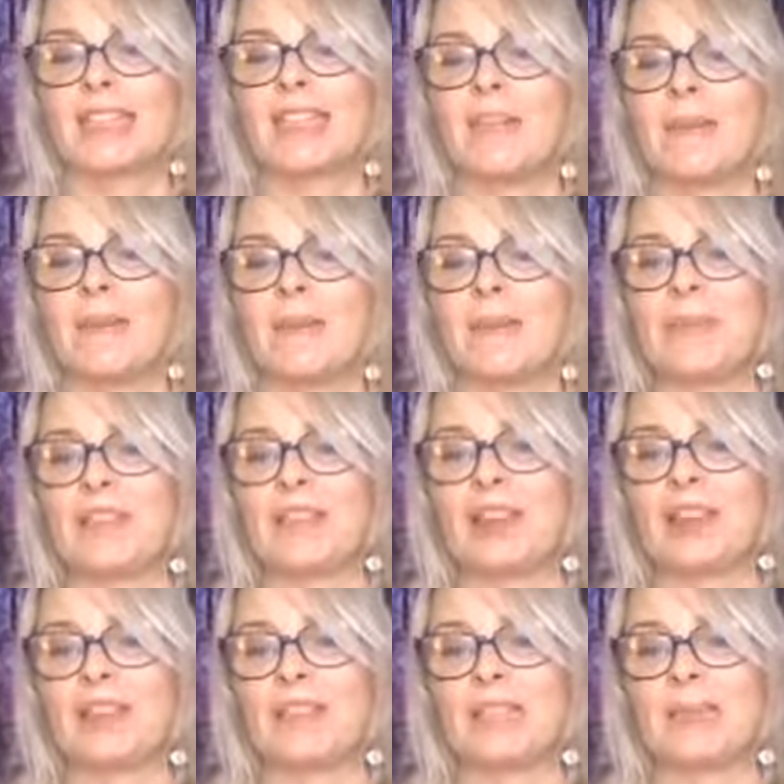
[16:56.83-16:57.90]

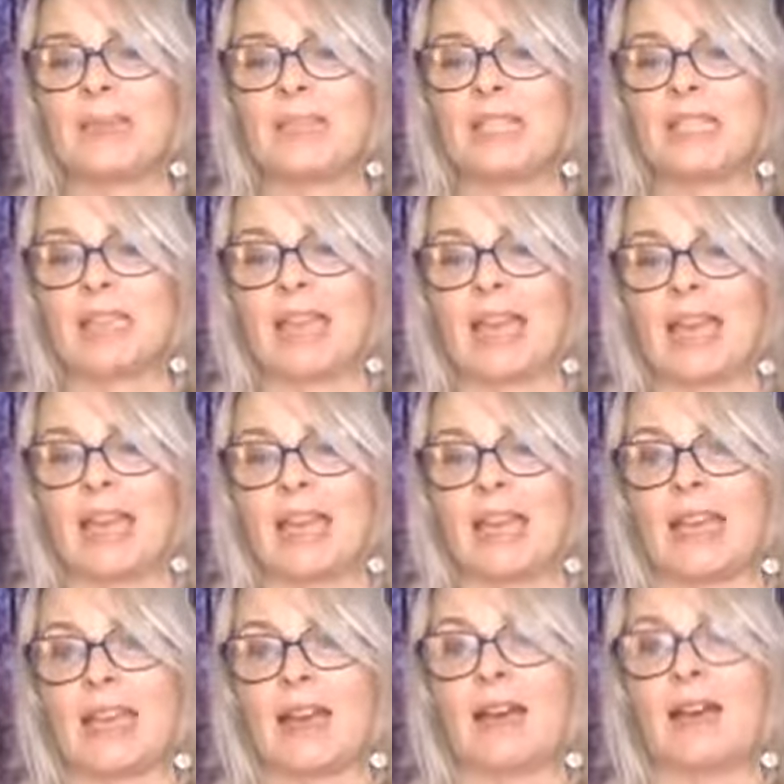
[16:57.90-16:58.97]
Somebody asked me
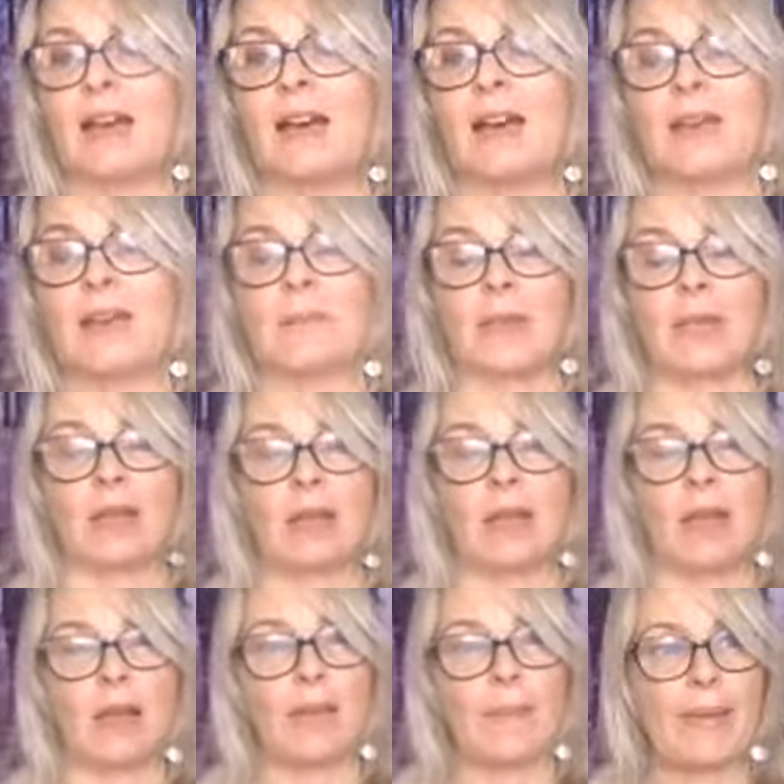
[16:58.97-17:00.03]
today
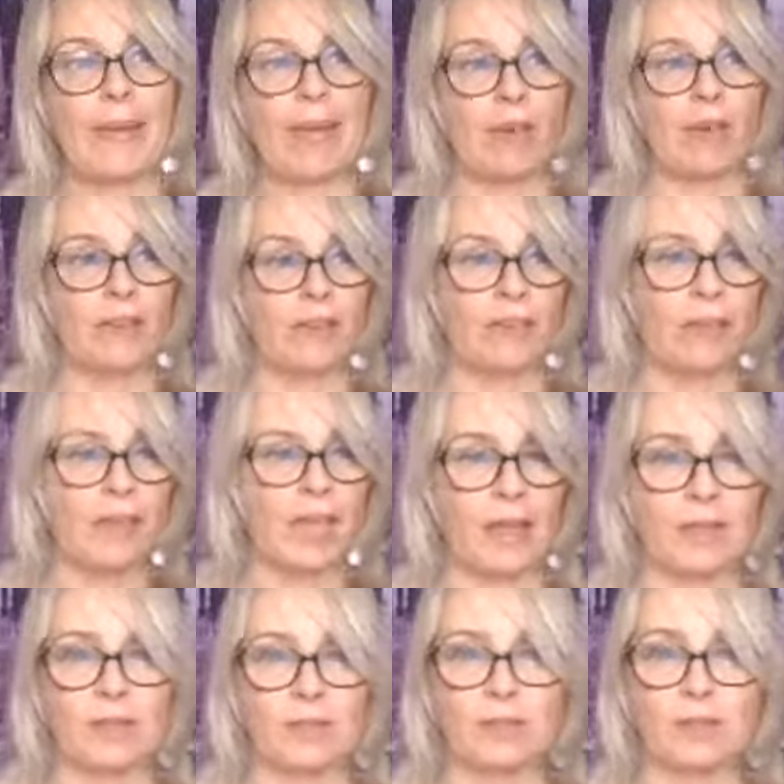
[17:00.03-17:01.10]
about the
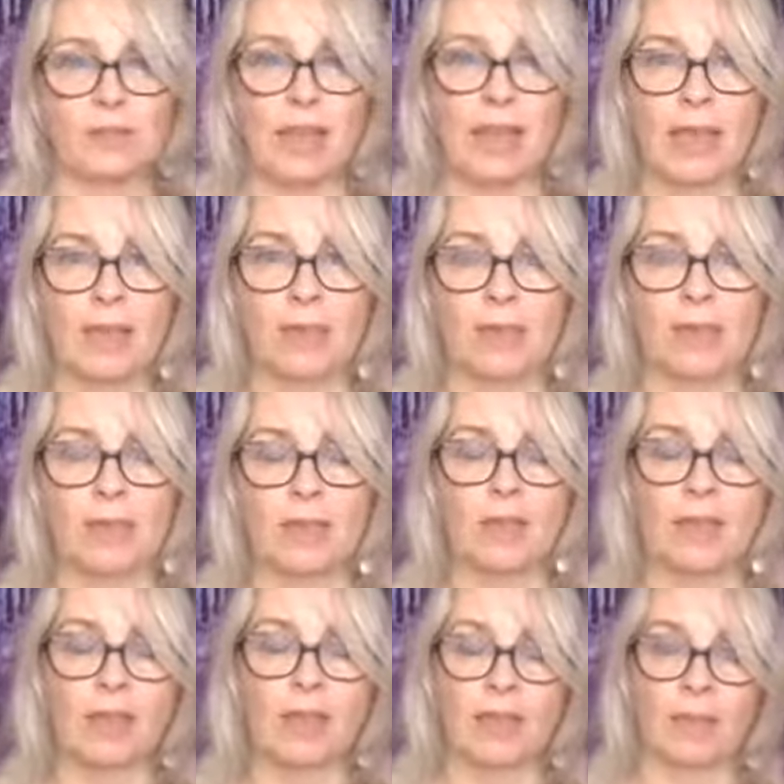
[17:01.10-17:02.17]
angels and how we
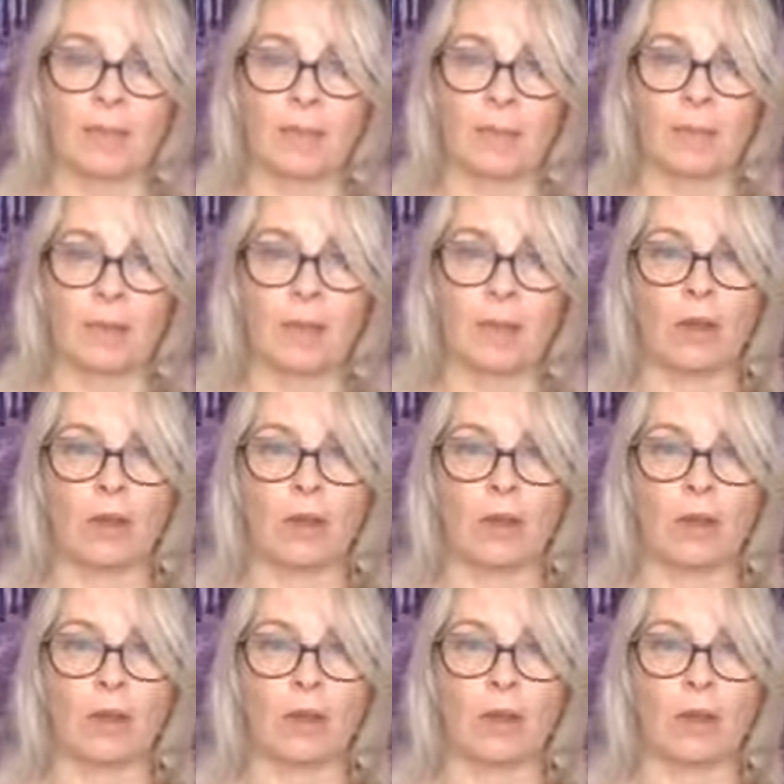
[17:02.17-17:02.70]
can thank them.